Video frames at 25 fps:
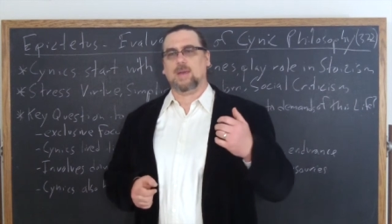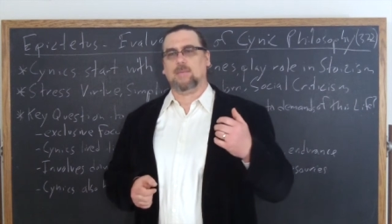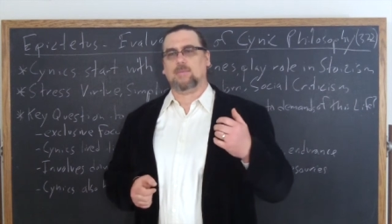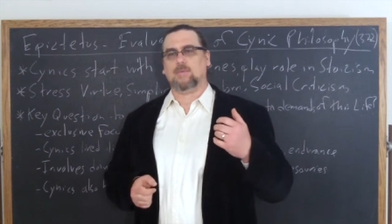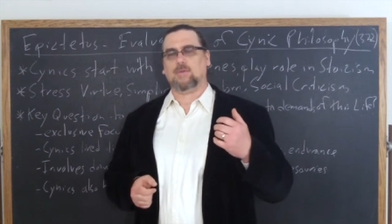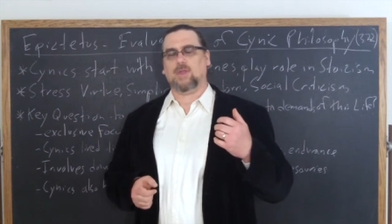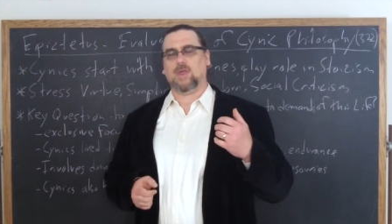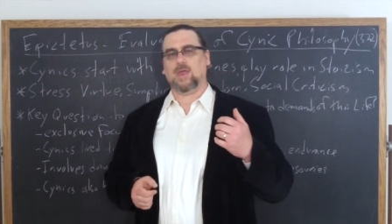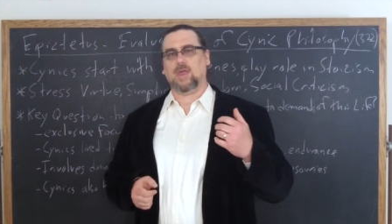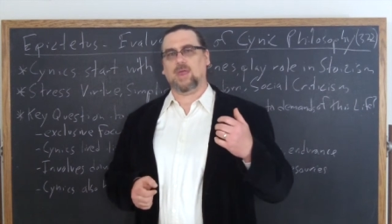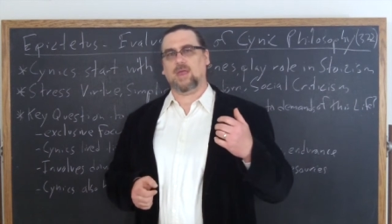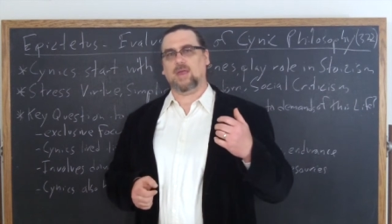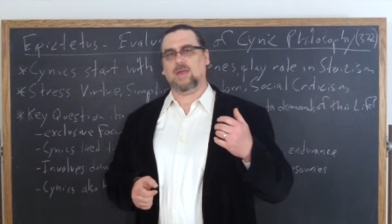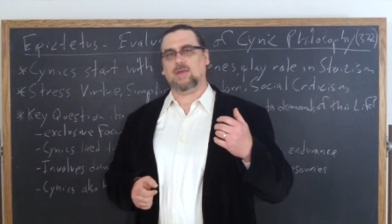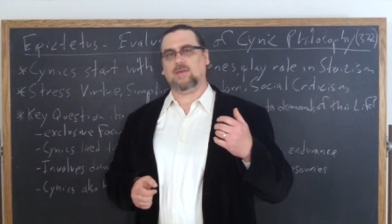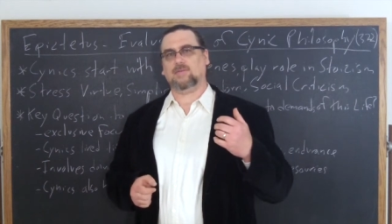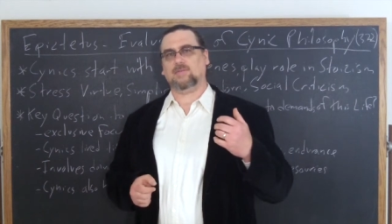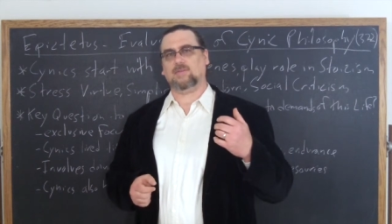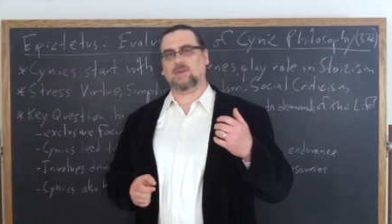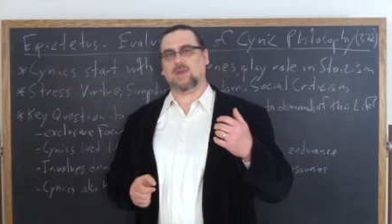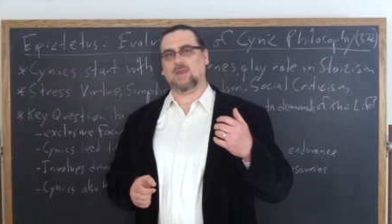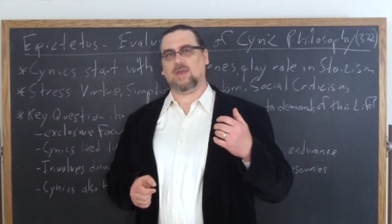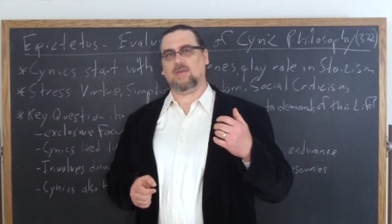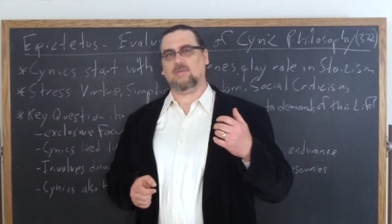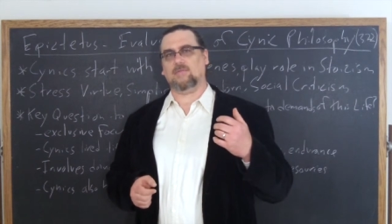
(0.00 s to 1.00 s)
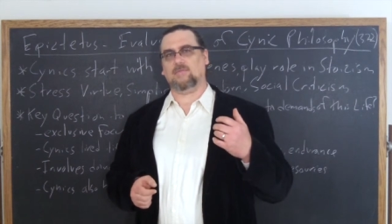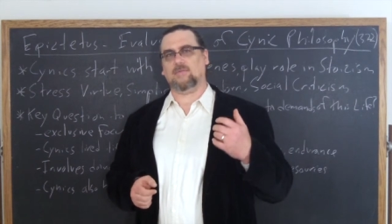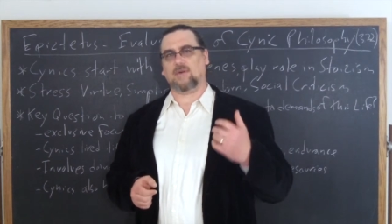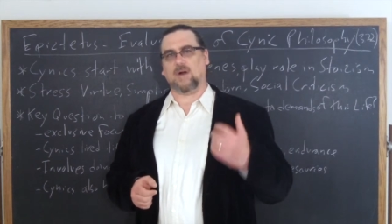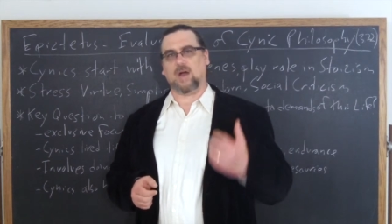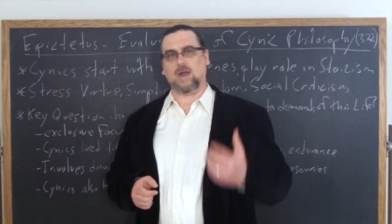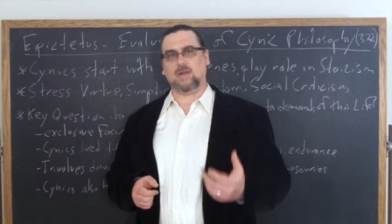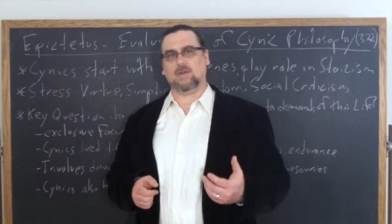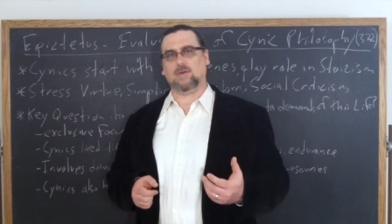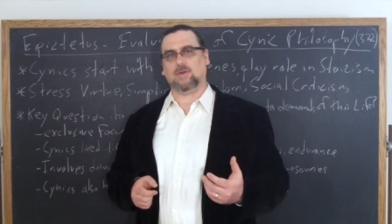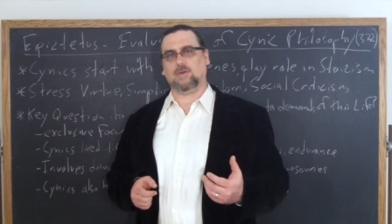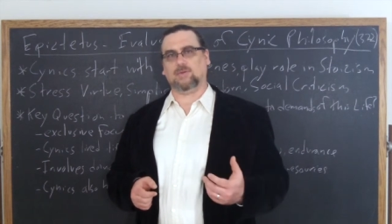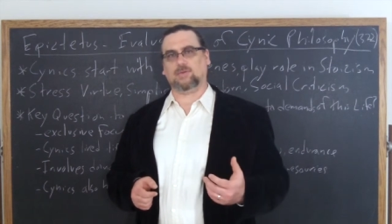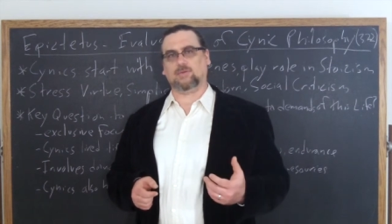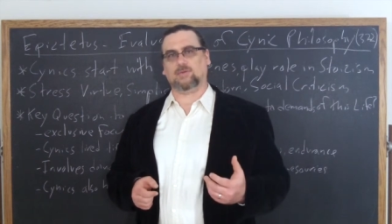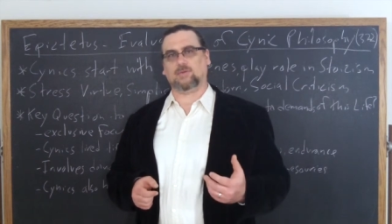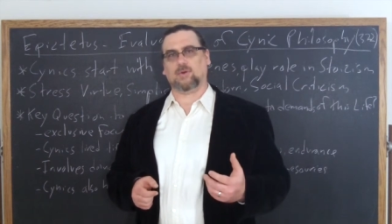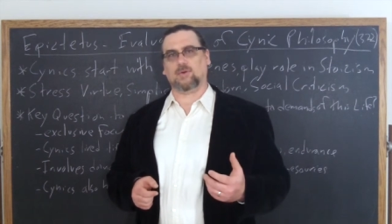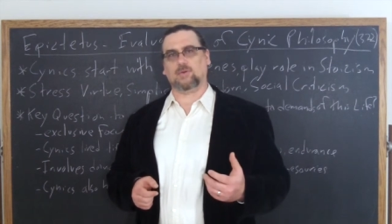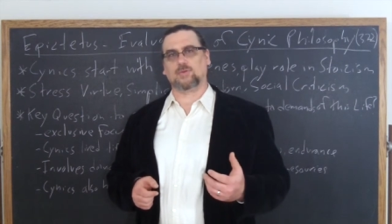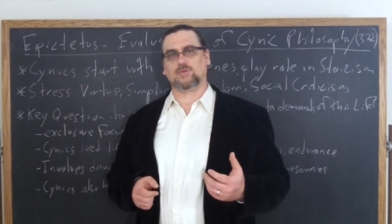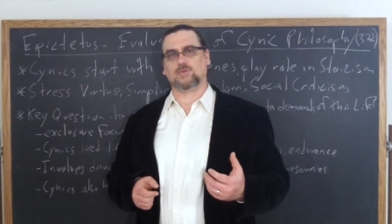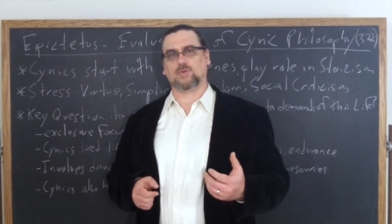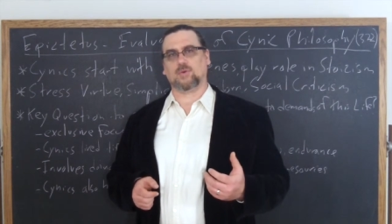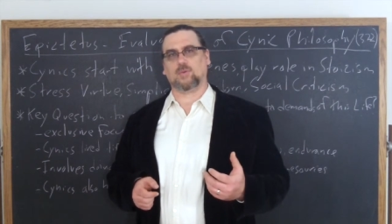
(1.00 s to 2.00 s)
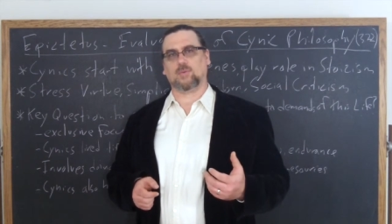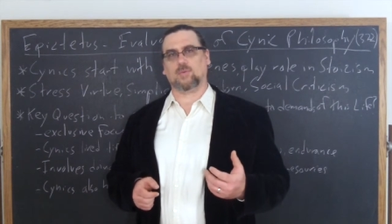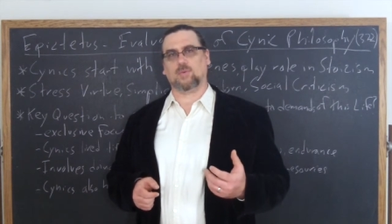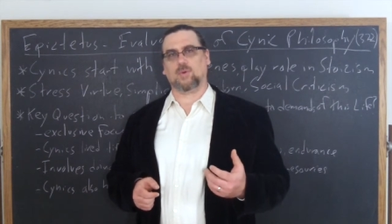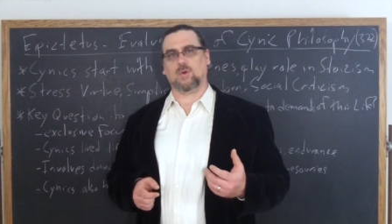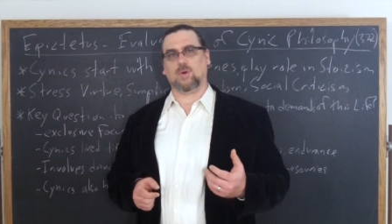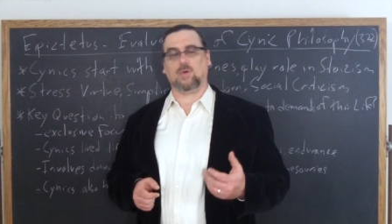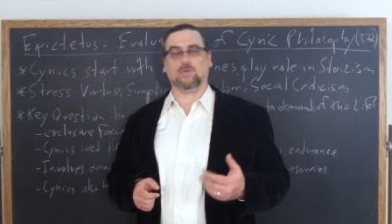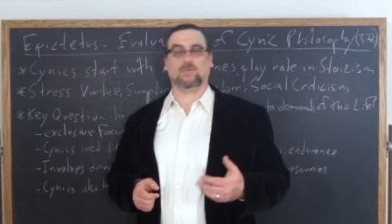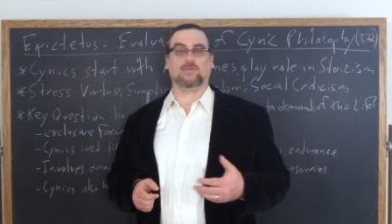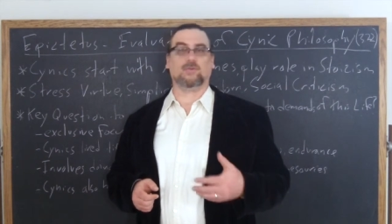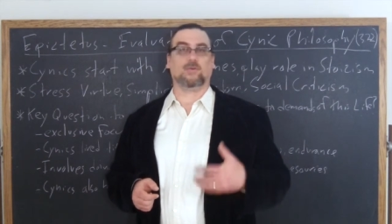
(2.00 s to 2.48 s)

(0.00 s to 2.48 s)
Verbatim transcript: plays a vital social role.